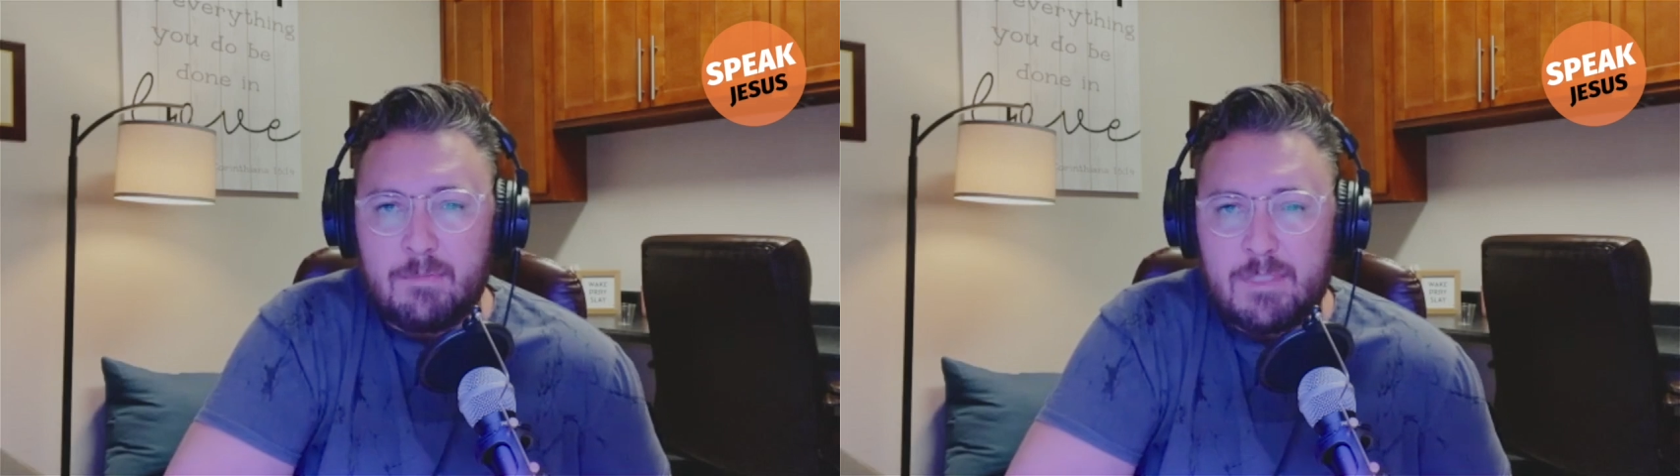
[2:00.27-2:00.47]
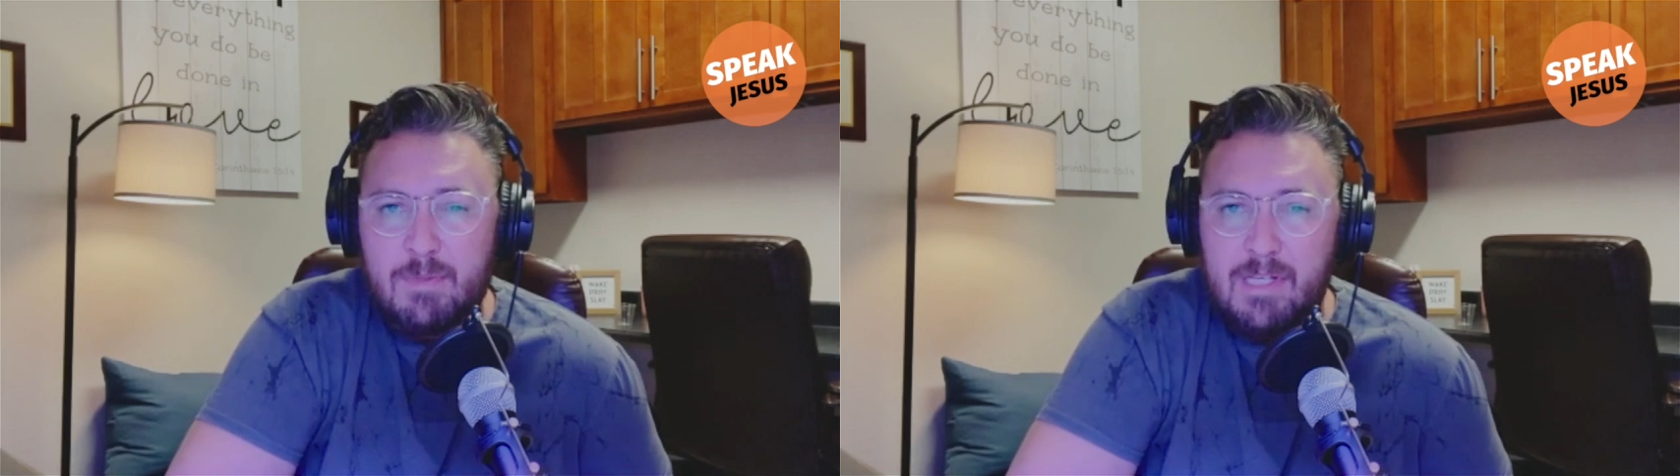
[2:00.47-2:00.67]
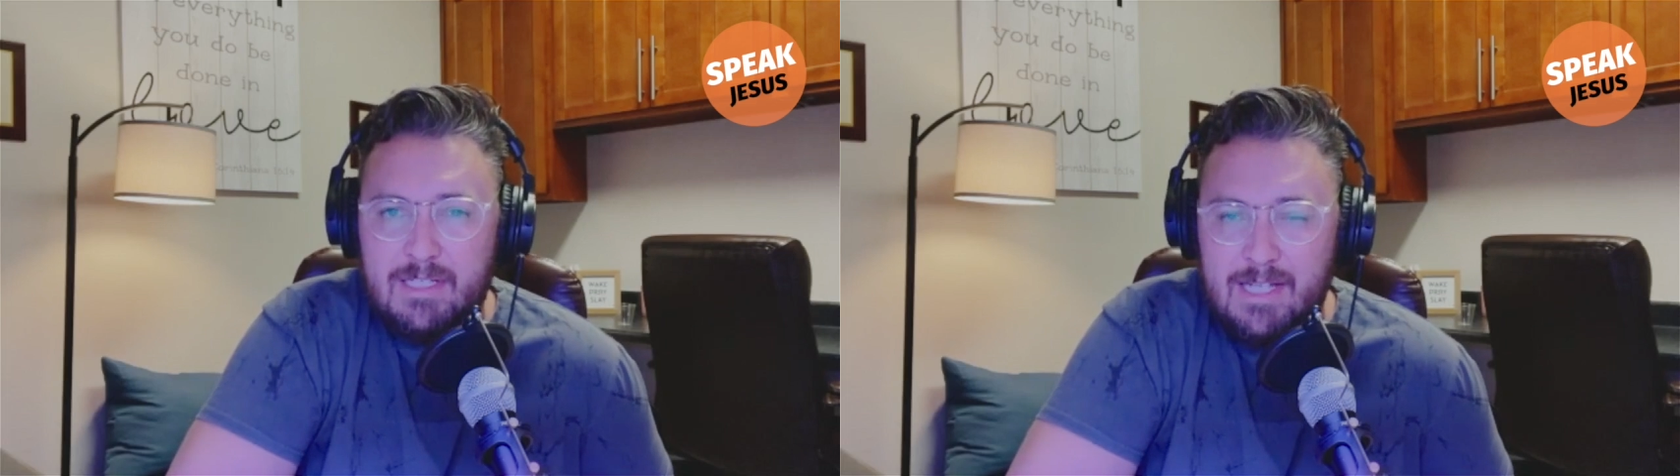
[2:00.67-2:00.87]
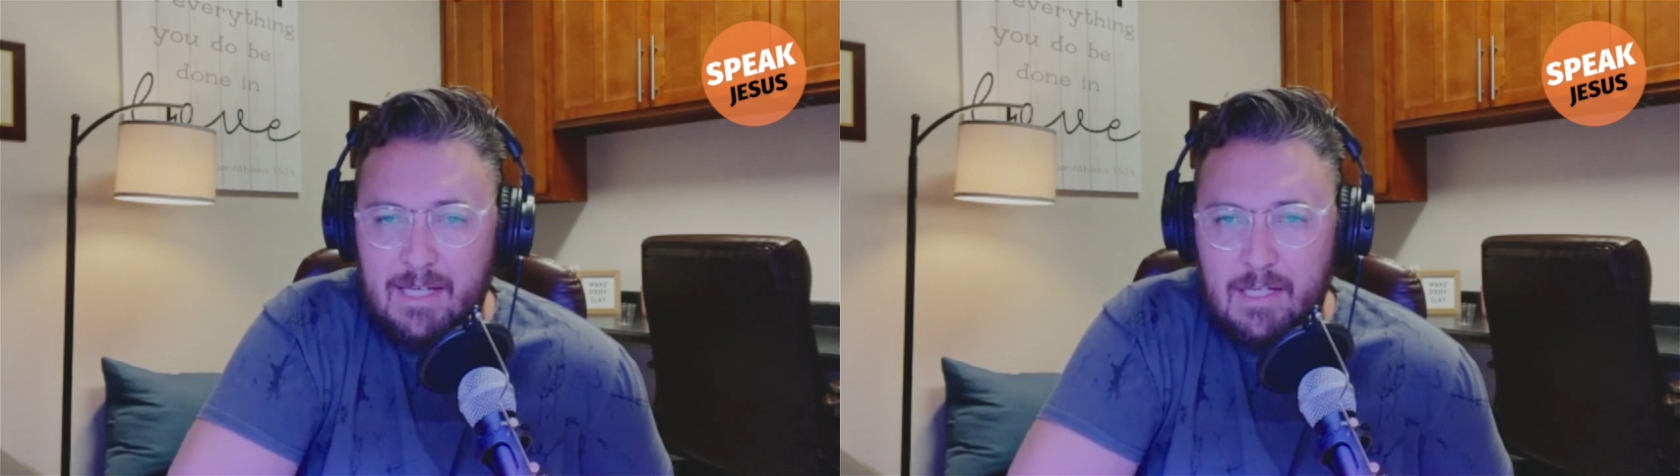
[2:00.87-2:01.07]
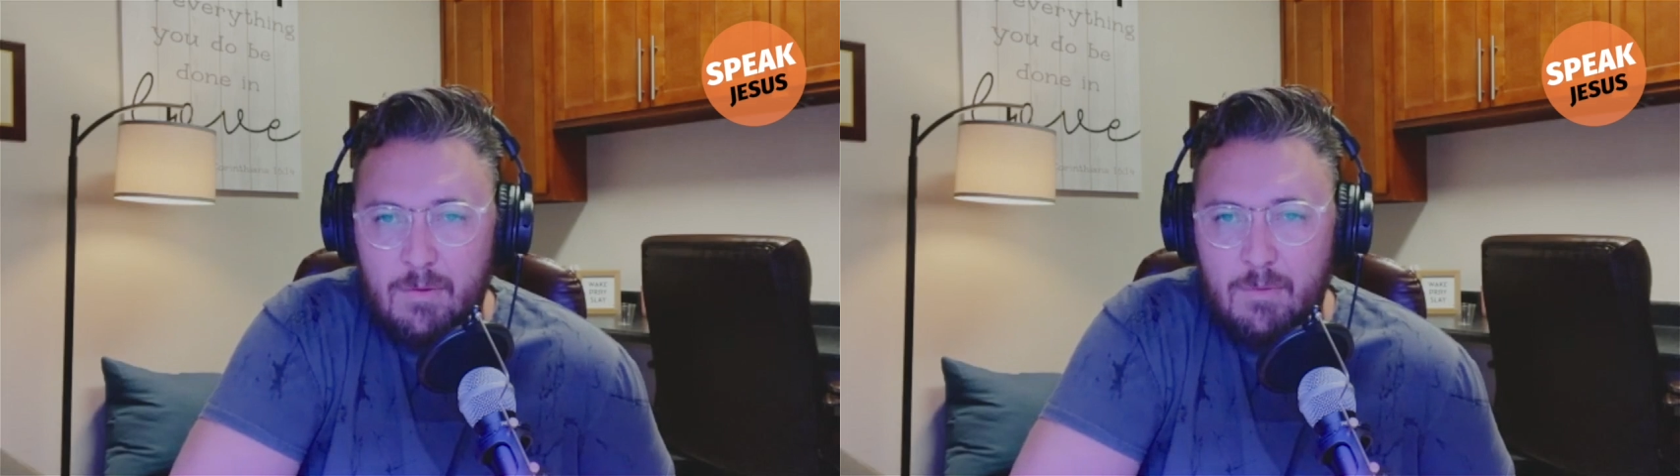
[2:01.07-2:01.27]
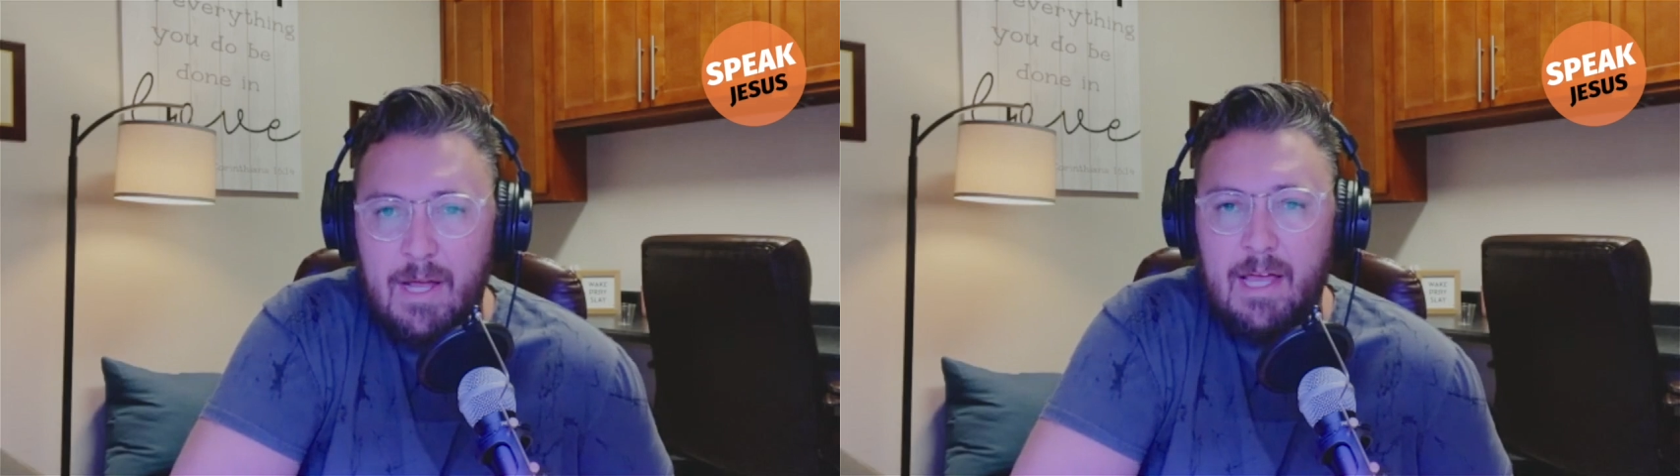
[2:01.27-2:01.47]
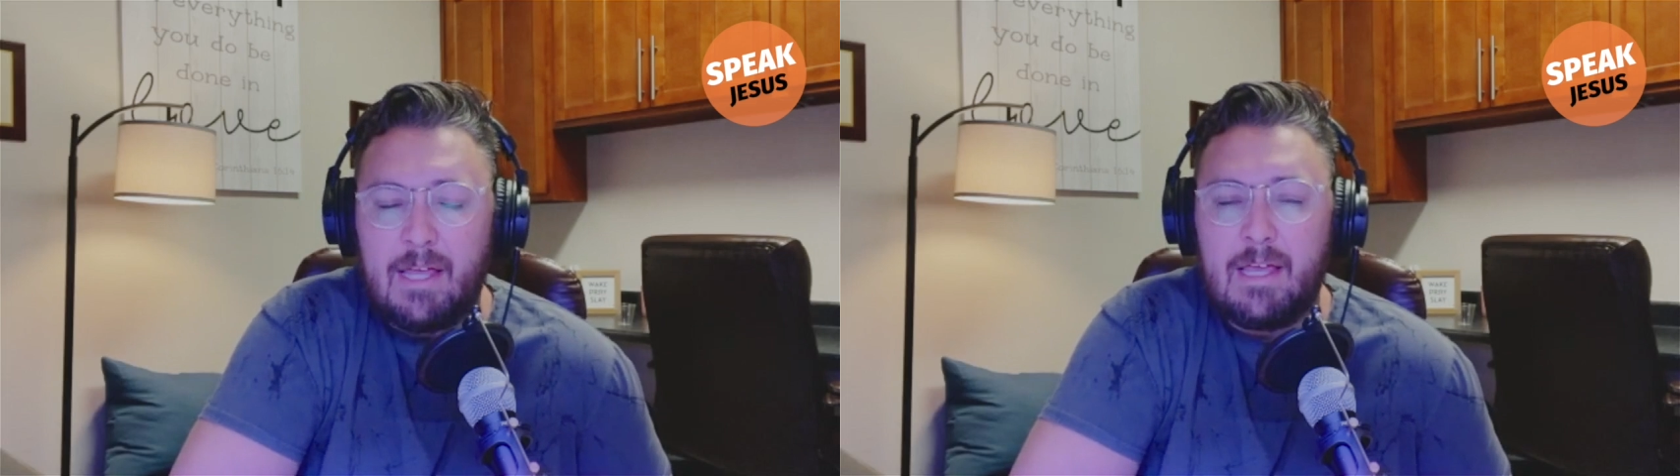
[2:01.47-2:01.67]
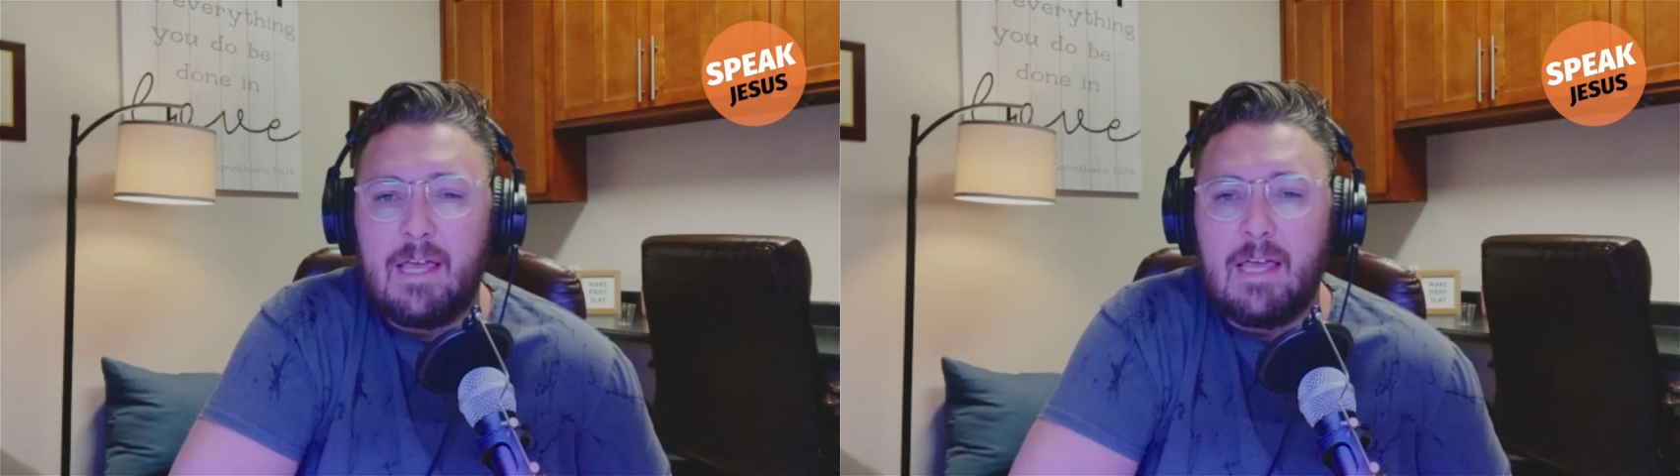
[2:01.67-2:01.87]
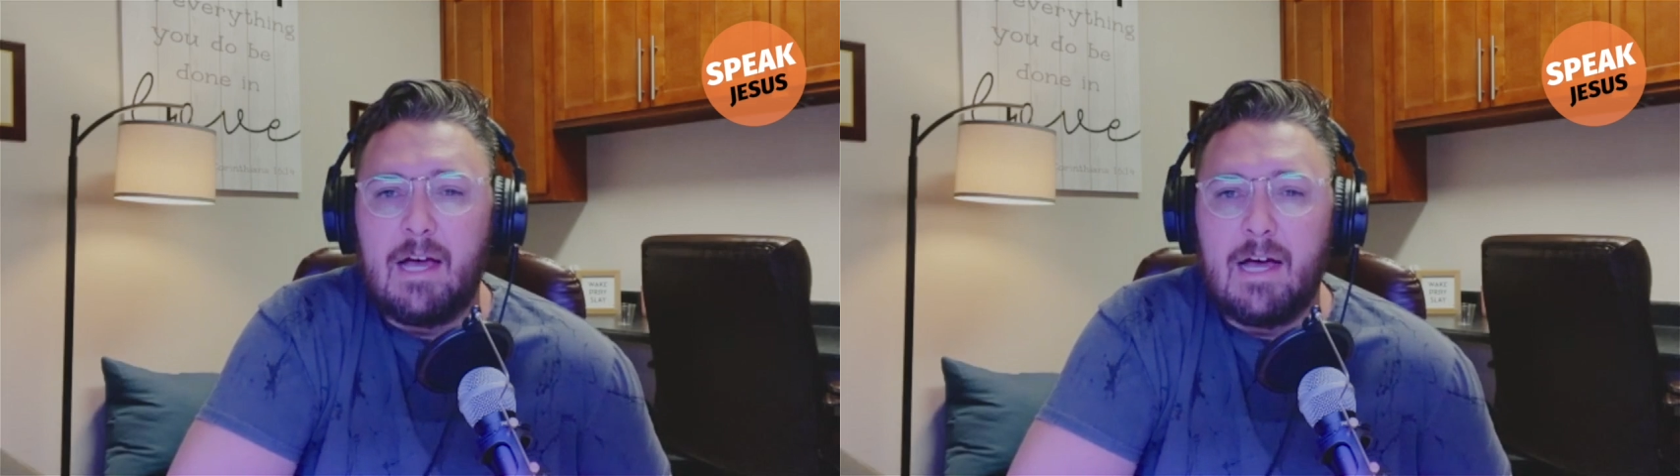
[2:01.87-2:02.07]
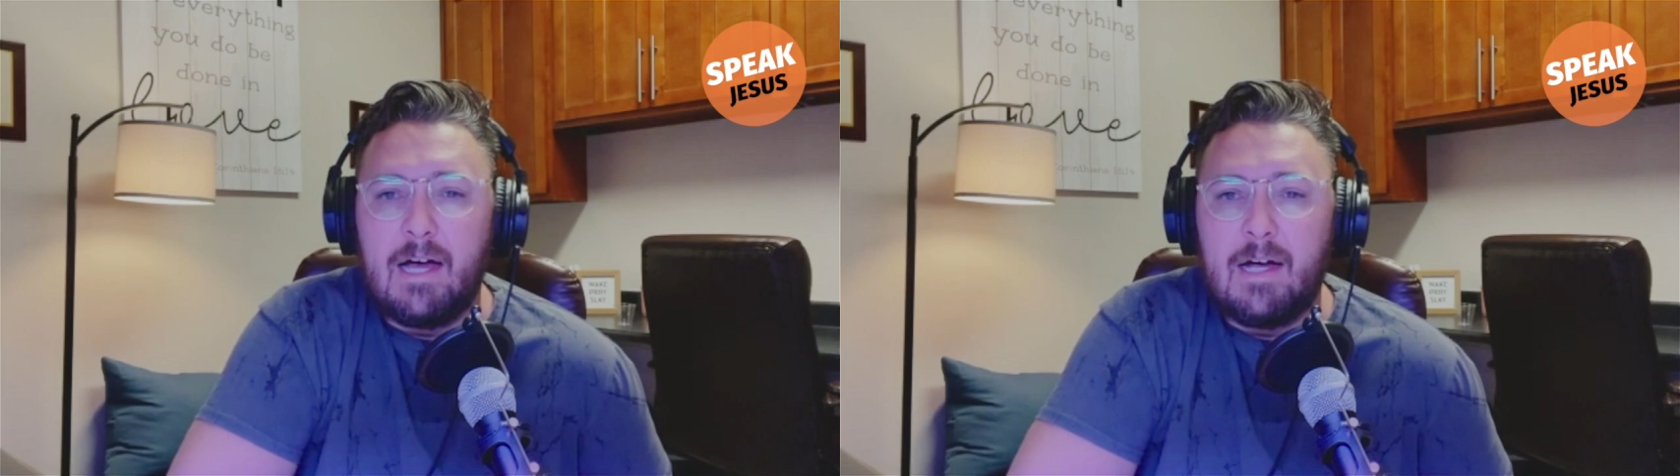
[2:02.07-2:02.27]
being taken away.
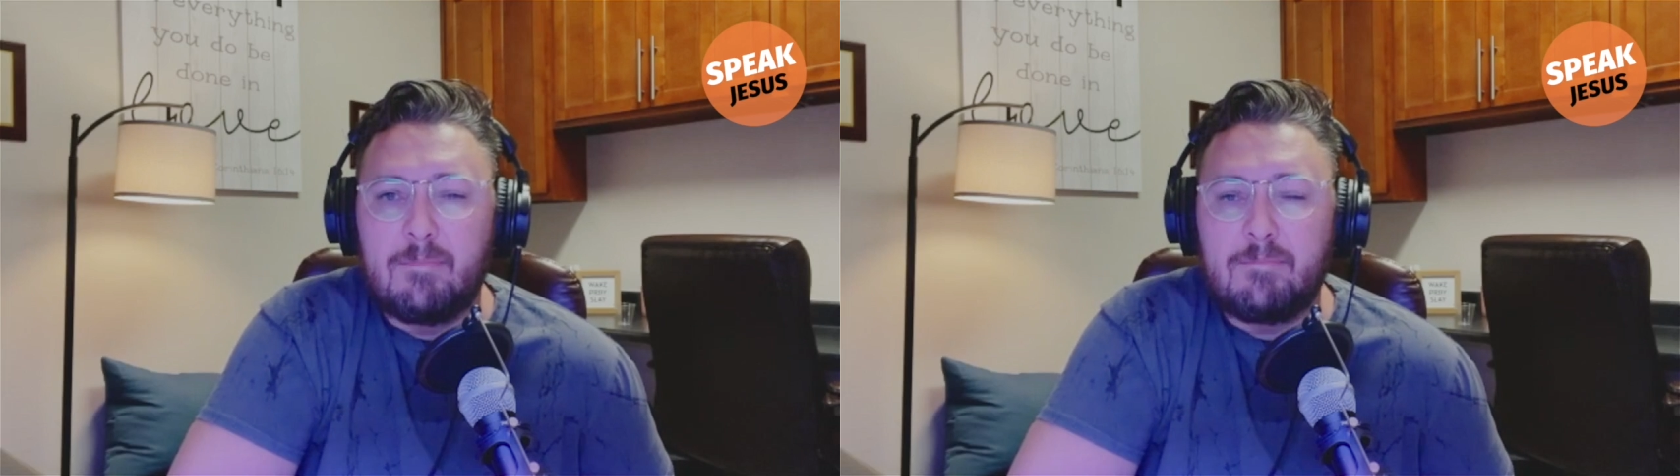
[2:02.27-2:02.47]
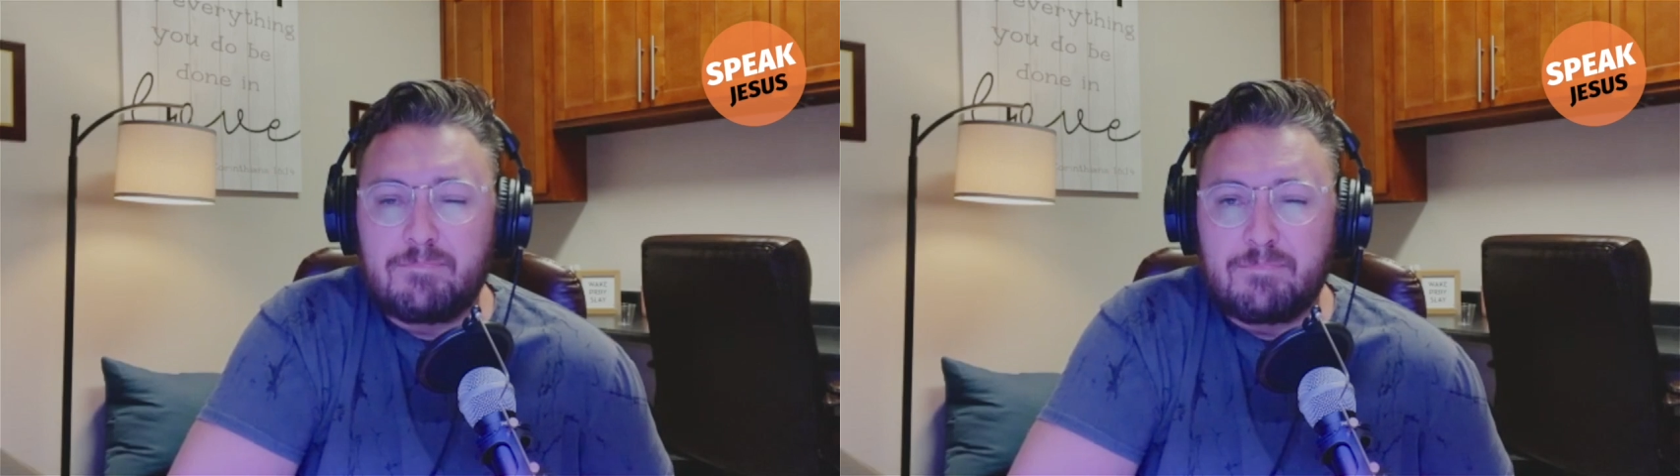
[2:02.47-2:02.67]
Um,